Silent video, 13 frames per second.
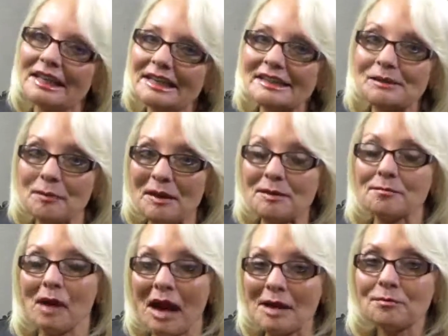It's been
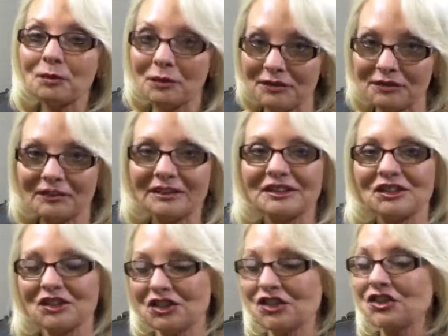my
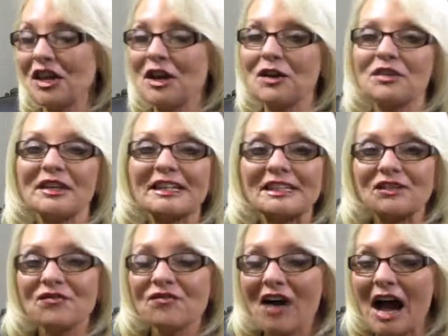privilege to share
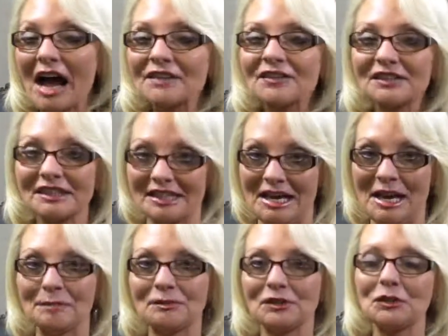these 5
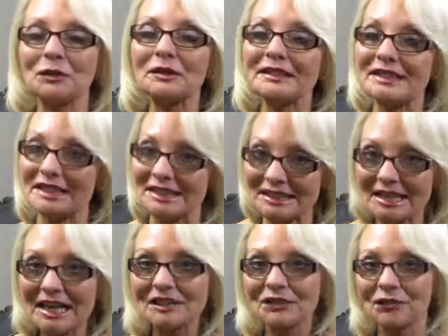steps to a
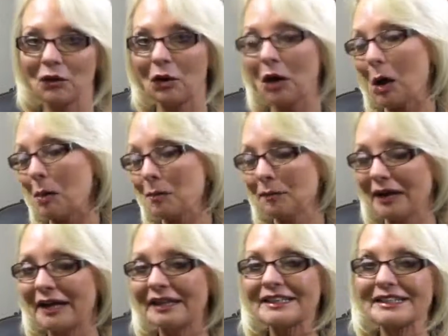successful home
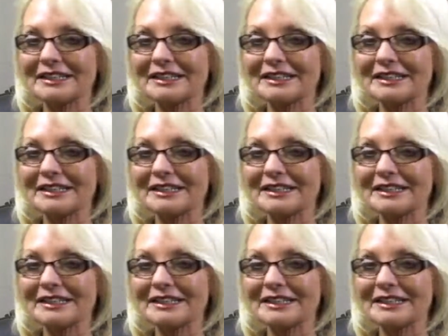buying